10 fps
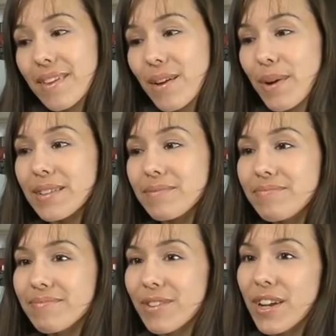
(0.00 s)
Well,
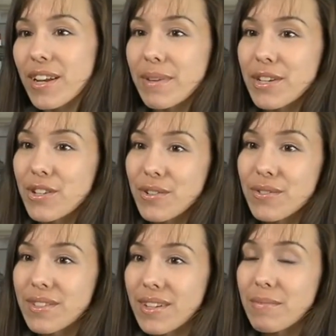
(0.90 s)
they're not in my
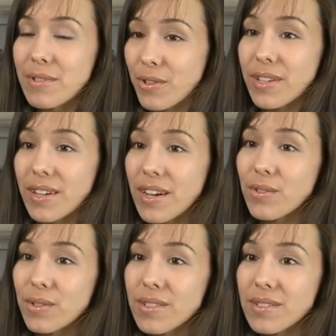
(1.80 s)
shoes, and I'm certainly not
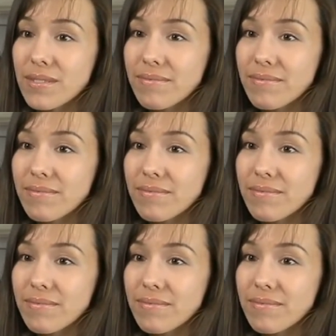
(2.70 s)
cold.